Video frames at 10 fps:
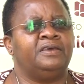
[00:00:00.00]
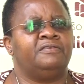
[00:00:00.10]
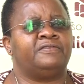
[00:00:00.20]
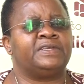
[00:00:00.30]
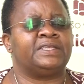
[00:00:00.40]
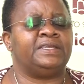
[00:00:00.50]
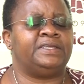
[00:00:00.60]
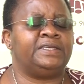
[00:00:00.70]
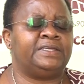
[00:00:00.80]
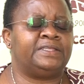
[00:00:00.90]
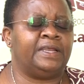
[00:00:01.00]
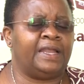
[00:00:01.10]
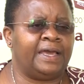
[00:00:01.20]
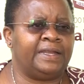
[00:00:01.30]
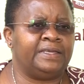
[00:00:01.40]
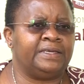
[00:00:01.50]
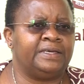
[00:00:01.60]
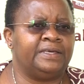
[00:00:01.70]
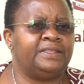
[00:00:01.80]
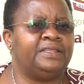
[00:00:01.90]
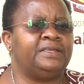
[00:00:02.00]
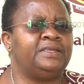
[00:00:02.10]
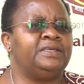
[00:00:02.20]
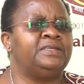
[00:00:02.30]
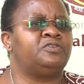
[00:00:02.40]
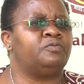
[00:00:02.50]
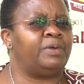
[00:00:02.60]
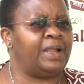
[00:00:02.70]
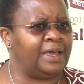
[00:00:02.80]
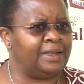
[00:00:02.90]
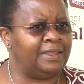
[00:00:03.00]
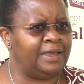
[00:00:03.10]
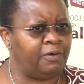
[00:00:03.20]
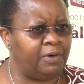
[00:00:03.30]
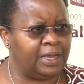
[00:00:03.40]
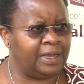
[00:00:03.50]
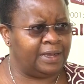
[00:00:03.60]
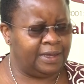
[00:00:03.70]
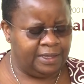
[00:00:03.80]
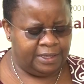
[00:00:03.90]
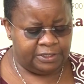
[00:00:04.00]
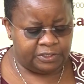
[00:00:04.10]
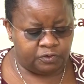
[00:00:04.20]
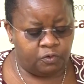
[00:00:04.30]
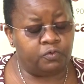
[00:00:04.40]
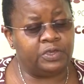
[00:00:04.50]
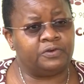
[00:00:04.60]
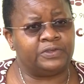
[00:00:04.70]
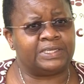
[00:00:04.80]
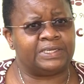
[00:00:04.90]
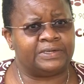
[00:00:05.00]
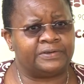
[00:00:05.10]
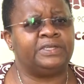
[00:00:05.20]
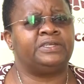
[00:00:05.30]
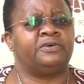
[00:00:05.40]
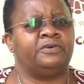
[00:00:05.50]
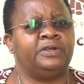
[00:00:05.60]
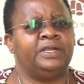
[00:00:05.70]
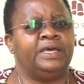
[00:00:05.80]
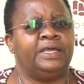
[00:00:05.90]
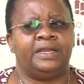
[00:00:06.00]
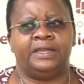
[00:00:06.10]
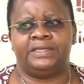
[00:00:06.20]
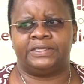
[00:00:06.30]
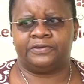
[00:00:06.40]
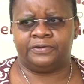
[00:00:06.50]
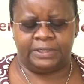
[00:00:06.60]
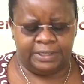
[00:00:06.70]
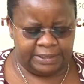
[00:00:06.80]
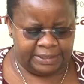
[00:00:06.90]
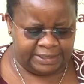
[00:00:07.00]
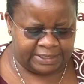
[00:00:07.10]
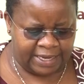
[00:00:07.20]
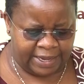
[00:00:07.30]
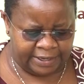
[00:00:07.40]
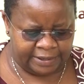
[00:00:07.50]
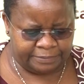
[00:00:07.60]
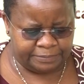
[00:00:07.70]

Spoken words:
facilitate the learning, they need to plan their work. So we concentrate on lesson design.